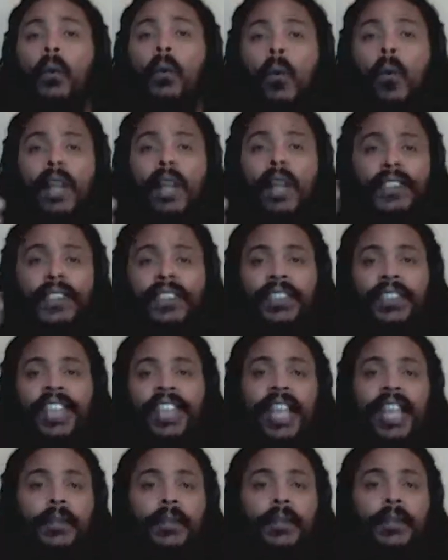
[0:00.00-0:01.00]
what
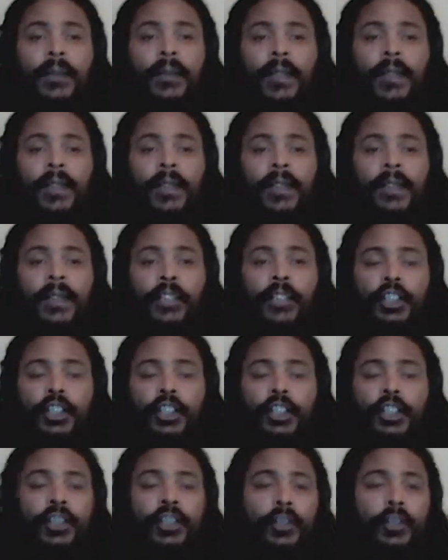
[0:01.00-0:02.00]
they
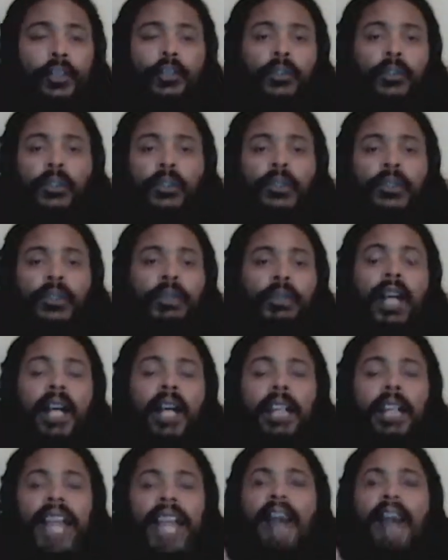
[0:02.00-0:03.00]
do to
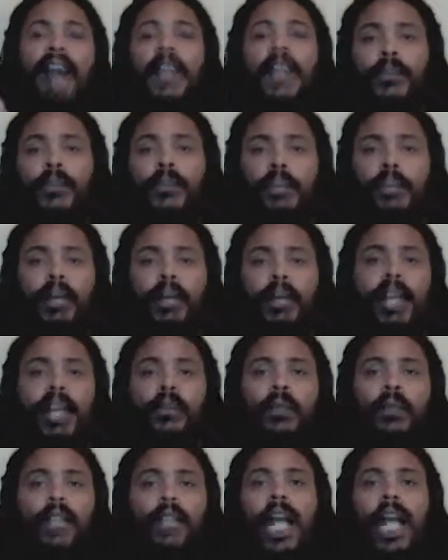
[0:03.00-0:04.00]
respond, how they
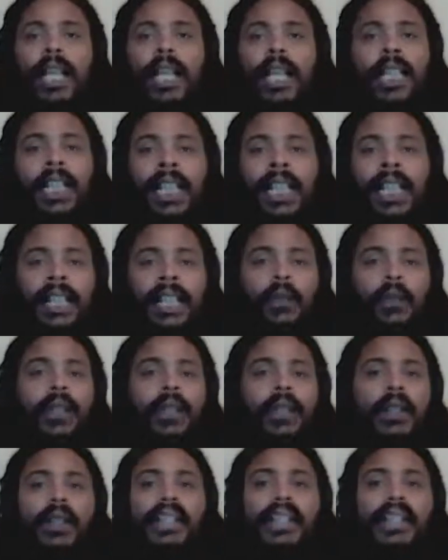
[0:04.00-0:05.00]
respond. We're not going to like
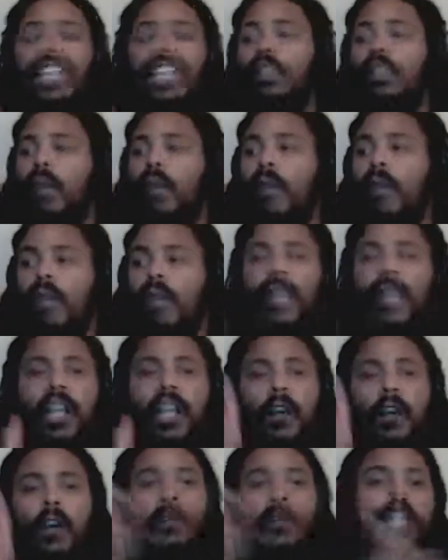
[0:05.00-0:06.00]
it. Either way
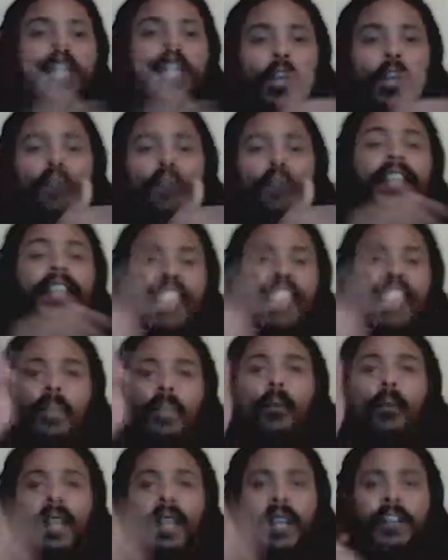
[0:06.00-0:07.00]
we go, we know
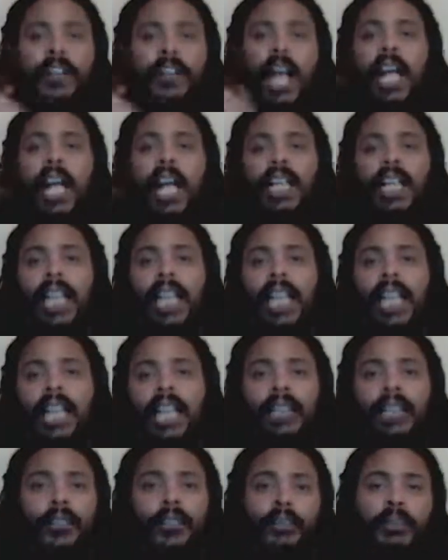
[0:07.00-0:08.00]
that we're not going to
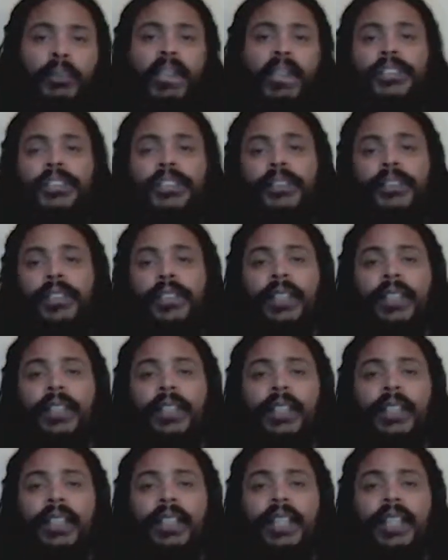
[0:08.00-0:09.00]
like their response to it.
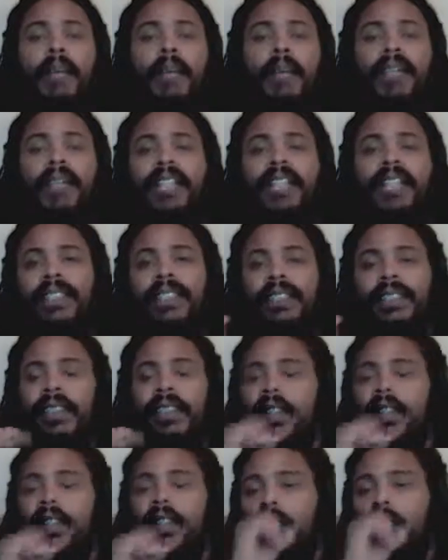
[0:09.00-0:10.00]

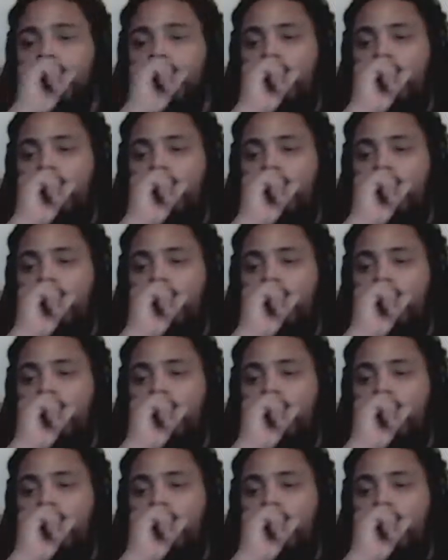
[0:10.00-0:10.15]
Because,